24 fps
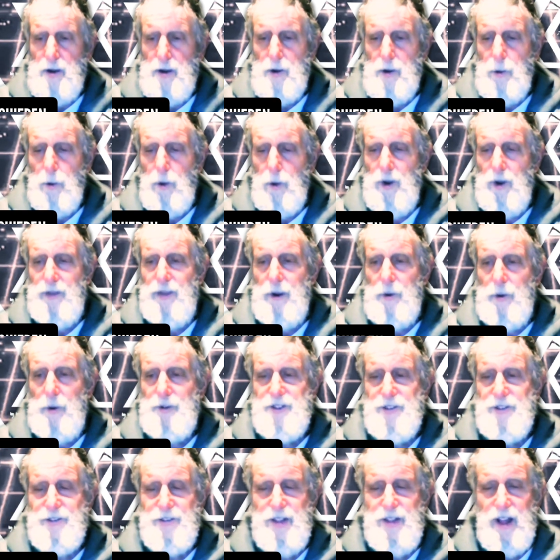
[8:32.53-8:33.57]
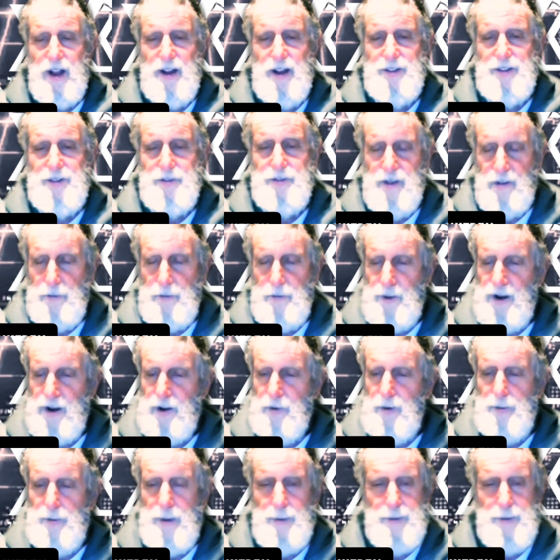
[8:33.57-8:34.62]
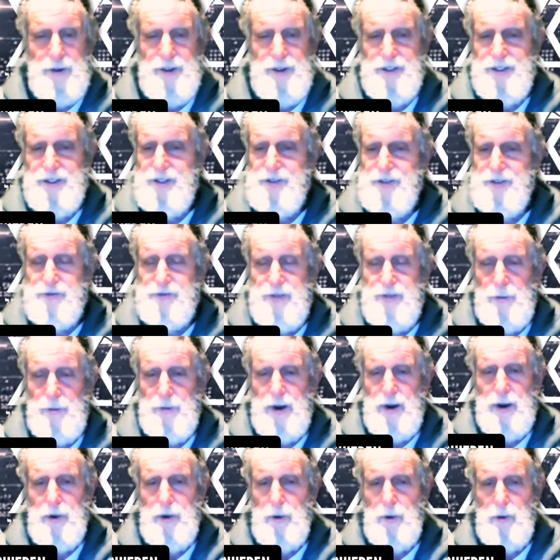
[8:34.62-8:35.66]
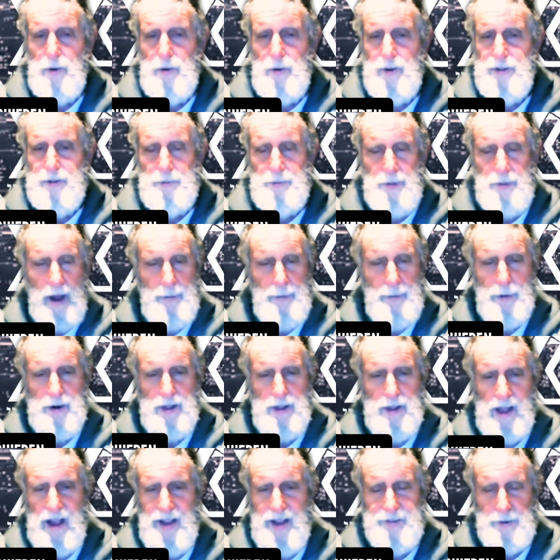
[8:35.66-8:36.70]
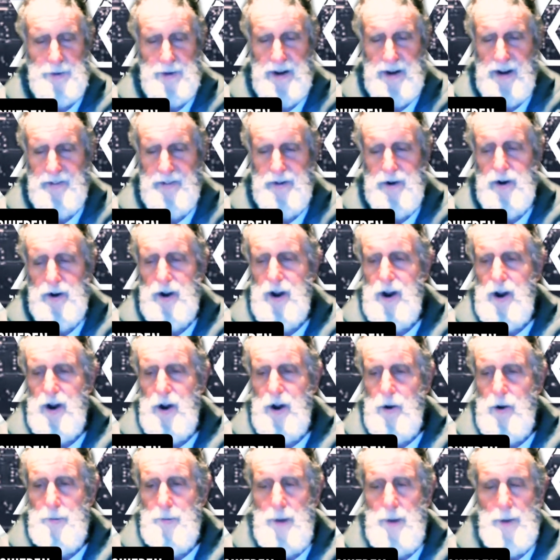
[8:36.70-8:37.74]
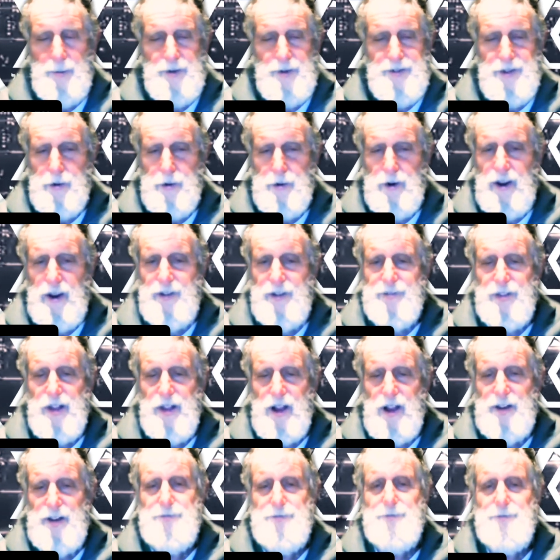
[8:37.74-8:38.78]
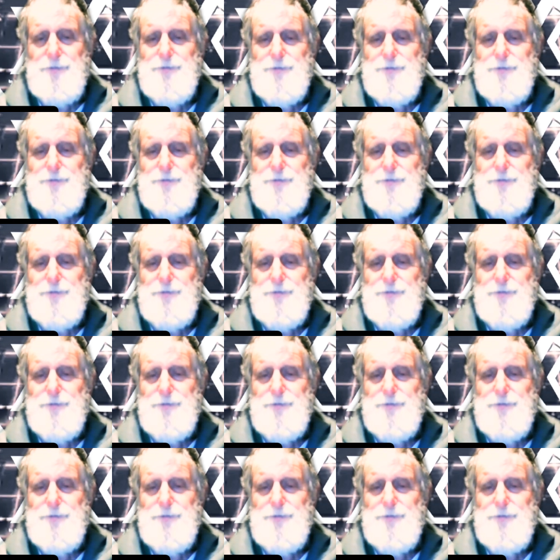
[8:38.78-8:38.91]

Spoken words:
When there was a flood, everybody who went to Bible class or whatever remembers the great flood.